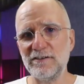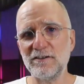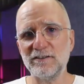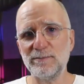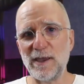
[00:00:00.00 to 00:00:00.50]

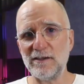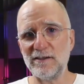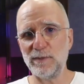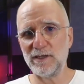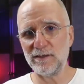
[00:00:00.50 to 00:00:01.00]
space,
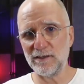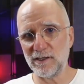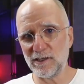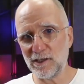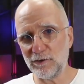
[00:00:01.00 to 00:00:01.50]
but
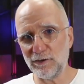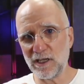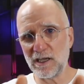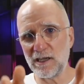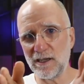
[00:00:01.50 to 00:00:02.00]
the
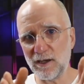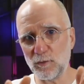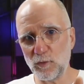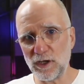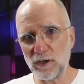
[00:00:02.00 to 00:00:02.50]
only
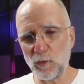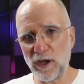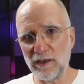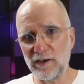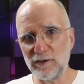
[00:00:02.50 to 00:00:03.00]
real
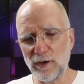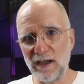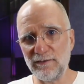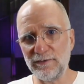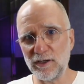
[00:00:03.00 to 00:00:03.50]
way that you
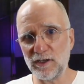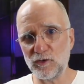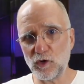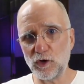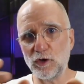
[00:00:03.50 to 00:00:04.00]
have to
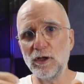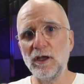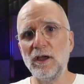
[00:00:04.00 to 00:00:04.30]
control